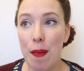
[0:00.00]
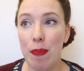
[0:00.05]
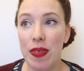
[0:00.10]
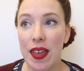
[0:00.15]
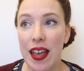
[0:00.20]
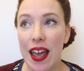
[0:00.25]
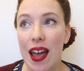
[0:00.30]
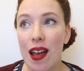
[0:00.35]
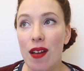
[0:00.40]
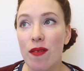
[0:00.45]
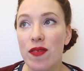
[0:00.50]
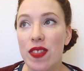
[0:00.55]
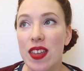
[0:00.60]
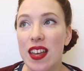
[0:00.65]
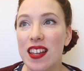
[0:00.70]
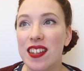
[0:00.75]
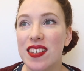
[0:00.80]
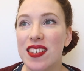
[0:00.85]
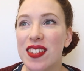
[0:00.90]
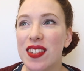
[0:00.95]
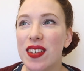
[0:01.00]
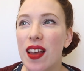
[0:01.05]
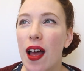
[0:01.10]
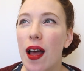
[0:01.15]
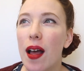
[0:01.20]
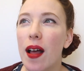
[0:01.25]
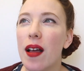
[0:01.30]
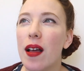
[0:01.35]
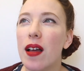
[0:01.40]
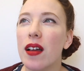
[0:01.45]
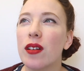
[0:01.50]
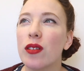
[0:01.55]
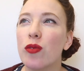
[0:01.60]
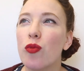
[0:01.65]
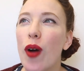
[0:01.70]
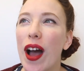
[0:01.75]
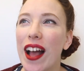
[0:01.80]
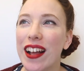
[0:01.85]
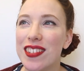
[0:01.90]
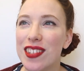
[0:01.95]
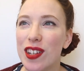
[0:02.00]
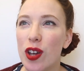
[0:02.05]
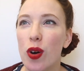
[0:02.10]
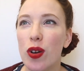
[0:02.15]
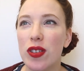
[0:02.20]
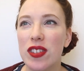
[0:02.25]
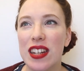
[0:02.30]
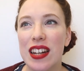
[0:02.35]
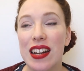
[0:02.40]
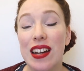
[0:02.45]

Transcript: They have this waxed cotton